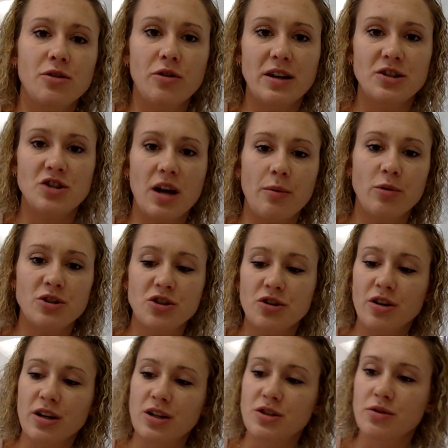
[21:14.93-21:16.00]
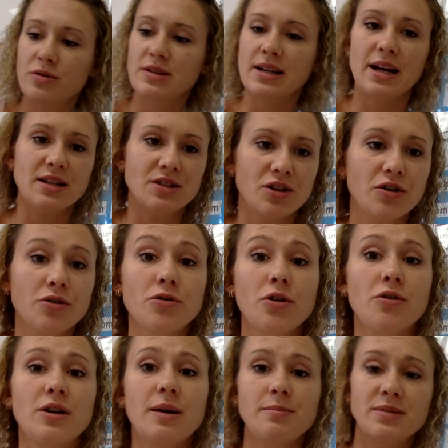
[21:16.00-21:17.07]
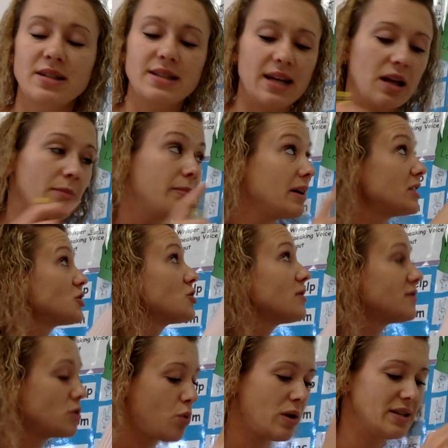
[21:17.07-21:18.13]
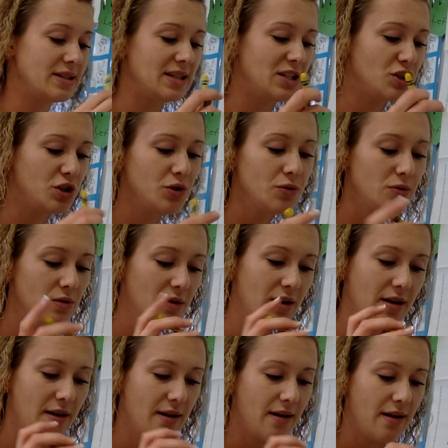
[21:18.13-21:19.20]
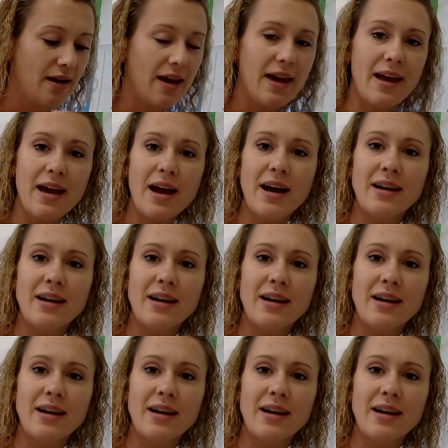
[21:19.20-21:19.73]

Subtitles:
All right, my loves, you did a great job. What you're gonna do is ask your grown-up to take a picture of 22